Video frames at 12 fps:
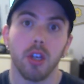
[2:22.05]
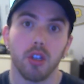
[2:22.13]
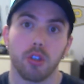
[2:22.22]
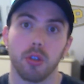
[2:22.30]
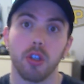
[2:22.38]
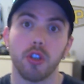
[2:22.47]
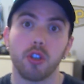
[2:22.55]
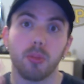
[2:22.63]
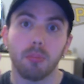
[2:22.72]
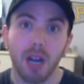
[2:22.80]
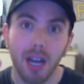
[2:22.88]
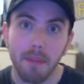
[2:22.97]
So these are
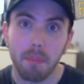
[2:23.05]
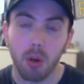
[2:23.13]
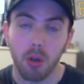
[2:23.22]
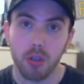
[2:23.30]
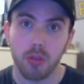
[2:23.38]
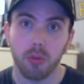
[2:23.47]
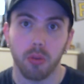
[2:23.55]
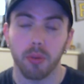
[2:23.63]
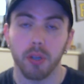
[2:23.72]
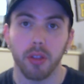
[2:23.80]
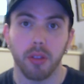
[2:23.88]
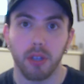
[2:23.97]
my personal
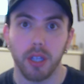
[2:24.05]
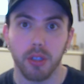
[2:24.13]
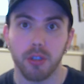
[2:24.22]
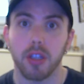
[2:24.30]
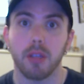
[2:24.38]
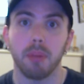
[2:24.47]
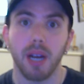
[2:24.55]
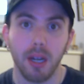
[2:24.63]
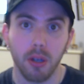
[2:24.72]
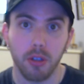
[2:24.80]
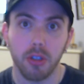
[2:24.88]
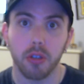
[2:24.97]
three things that the
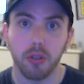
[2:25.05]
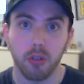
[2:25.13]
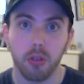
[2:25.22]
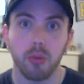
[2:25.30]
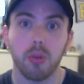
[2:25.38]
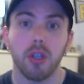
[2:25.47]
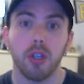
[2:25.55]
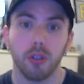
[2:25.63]
Pirates can do